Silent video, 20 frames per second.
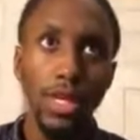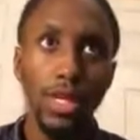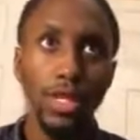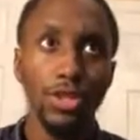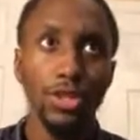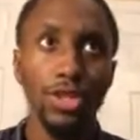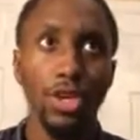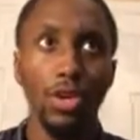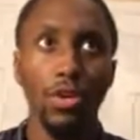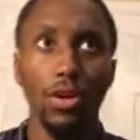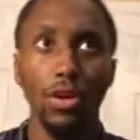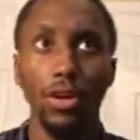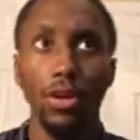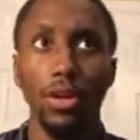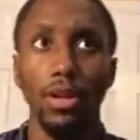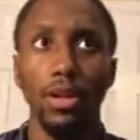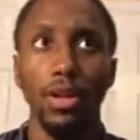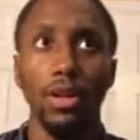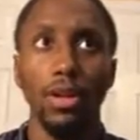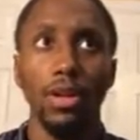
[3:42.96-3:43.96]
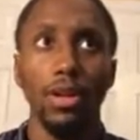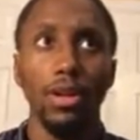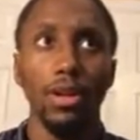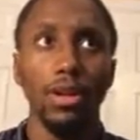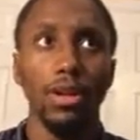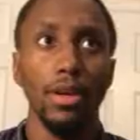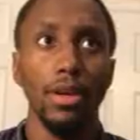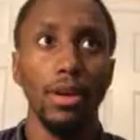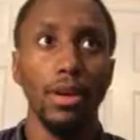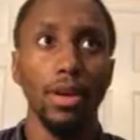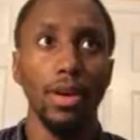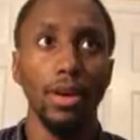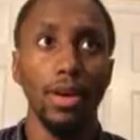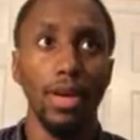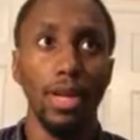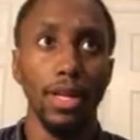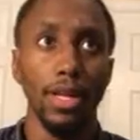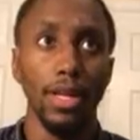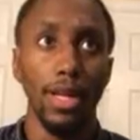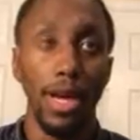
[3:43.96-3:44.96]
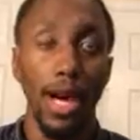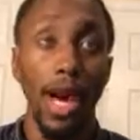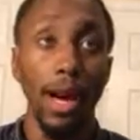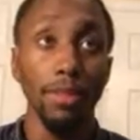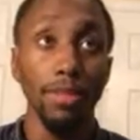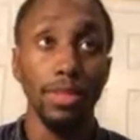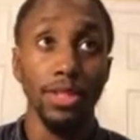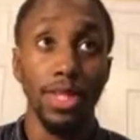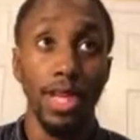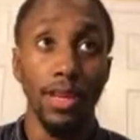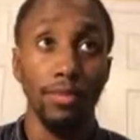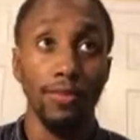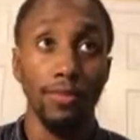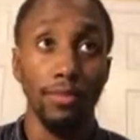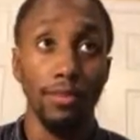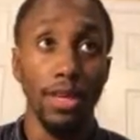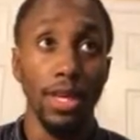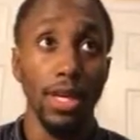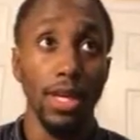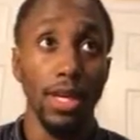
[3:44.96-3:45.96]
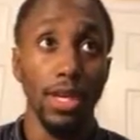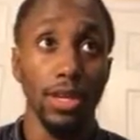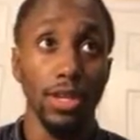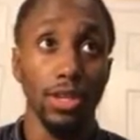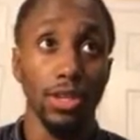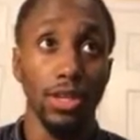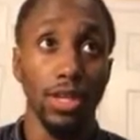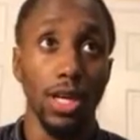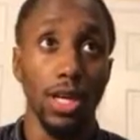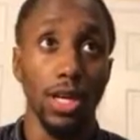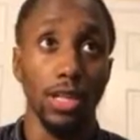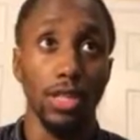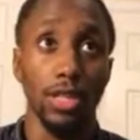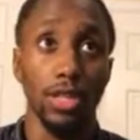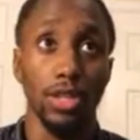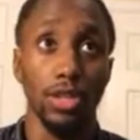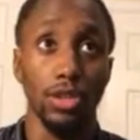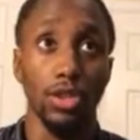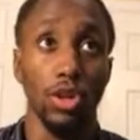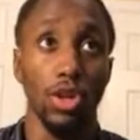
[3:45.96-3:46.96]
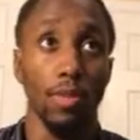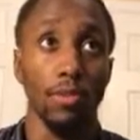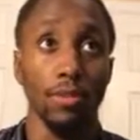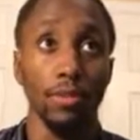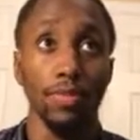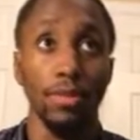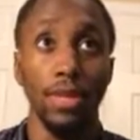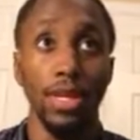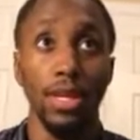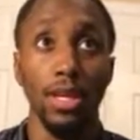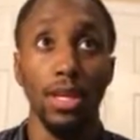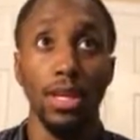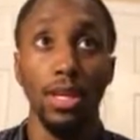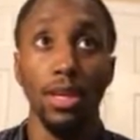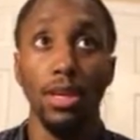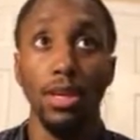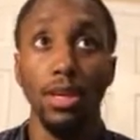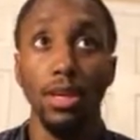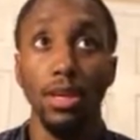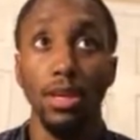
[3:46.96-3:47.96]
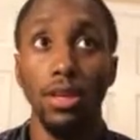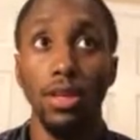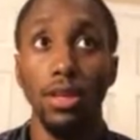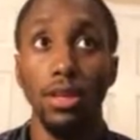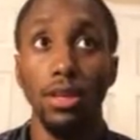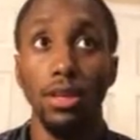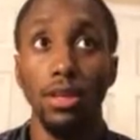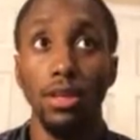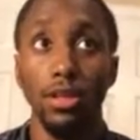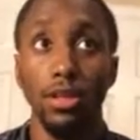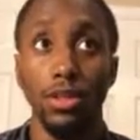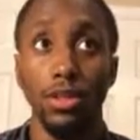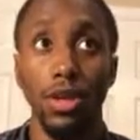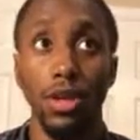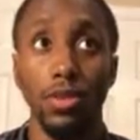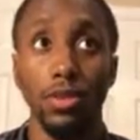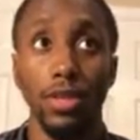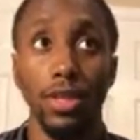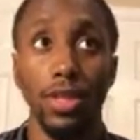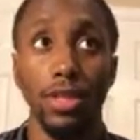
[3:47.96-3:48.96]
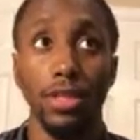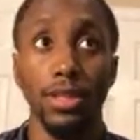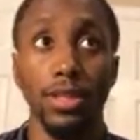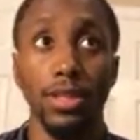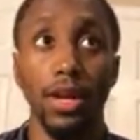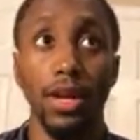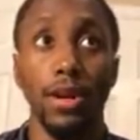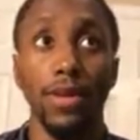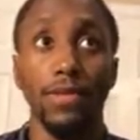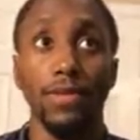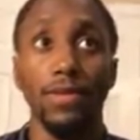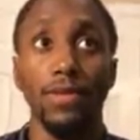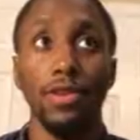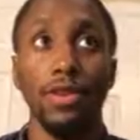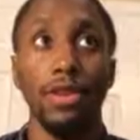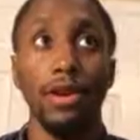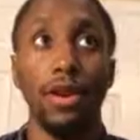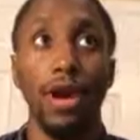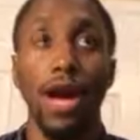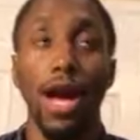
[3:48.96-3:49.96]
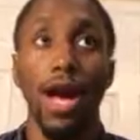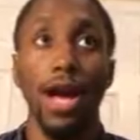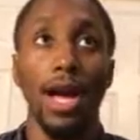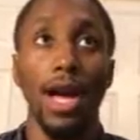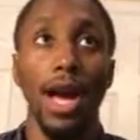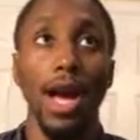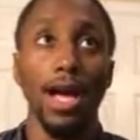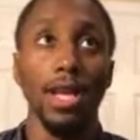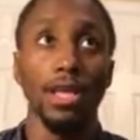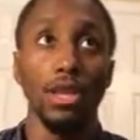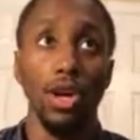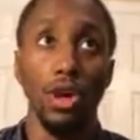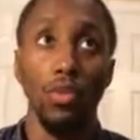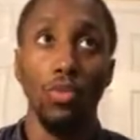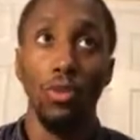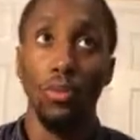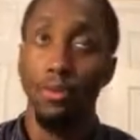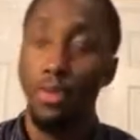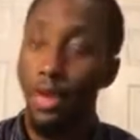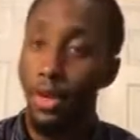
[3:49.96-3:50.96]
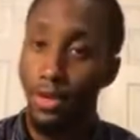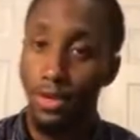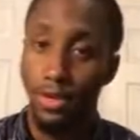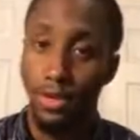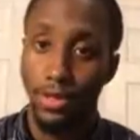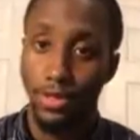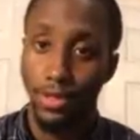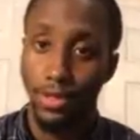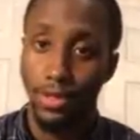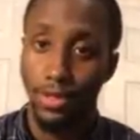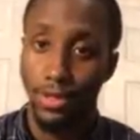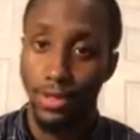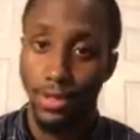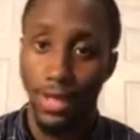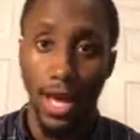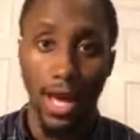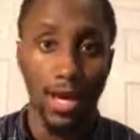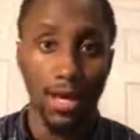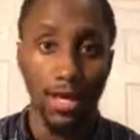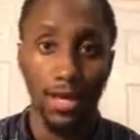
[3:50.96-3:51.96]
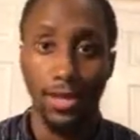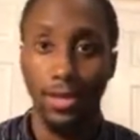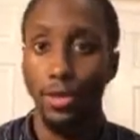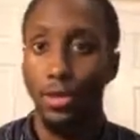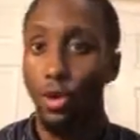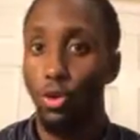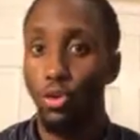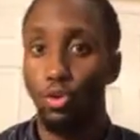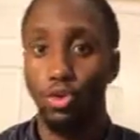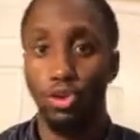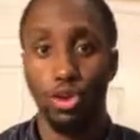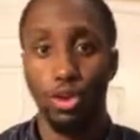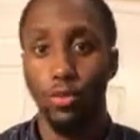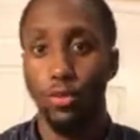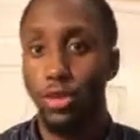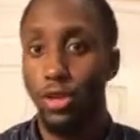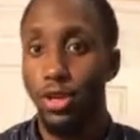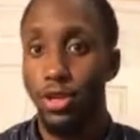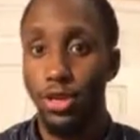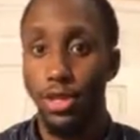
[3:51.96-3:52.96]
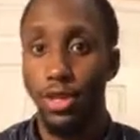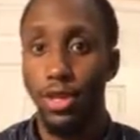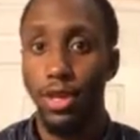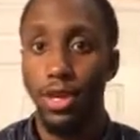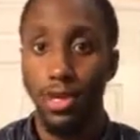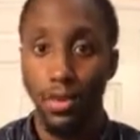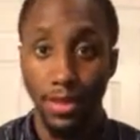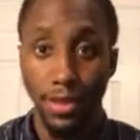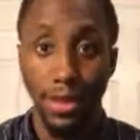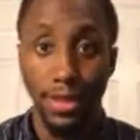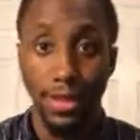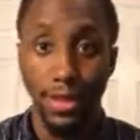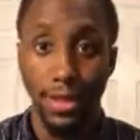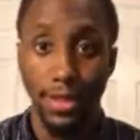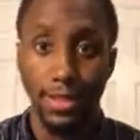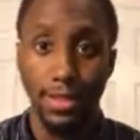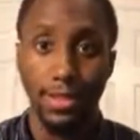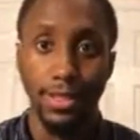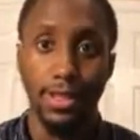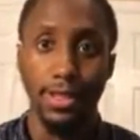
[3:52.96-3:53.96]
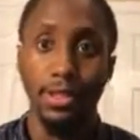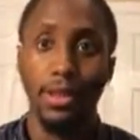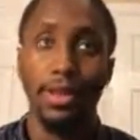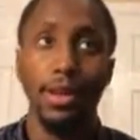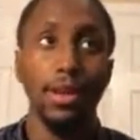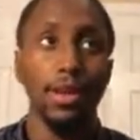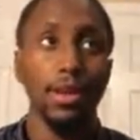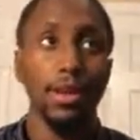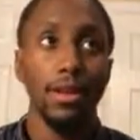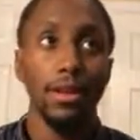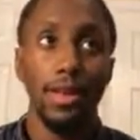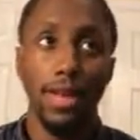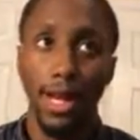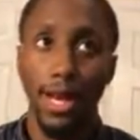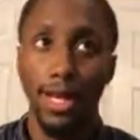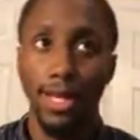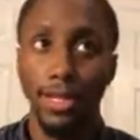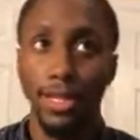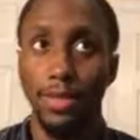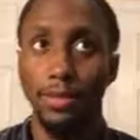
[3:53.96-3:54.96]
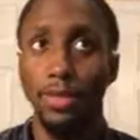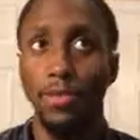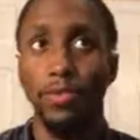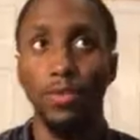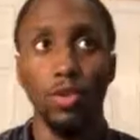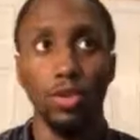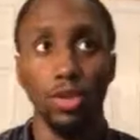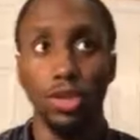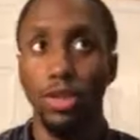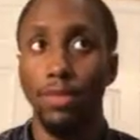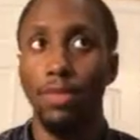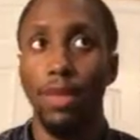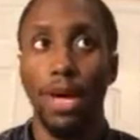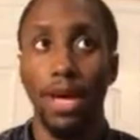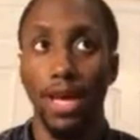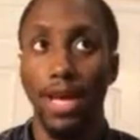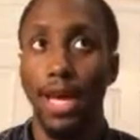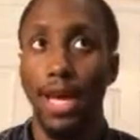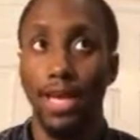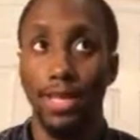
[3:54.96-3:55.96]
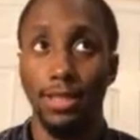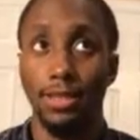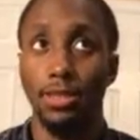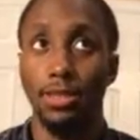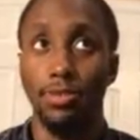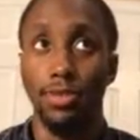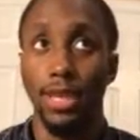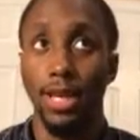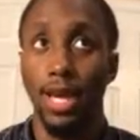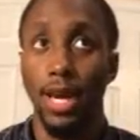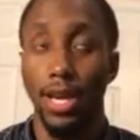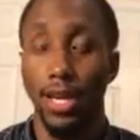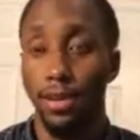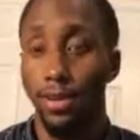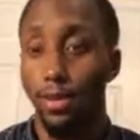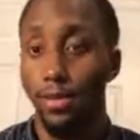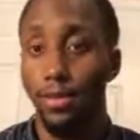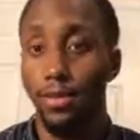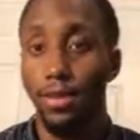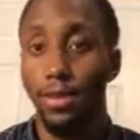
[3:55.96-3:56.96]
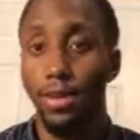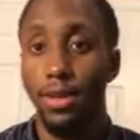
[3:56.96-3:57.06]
And so on, and like I'm just saying, for me, it disgusts and disturbs me to know this stuff. I know we're better as a society and a culture and community than this, and like I said before, somebody has to do what they got to do.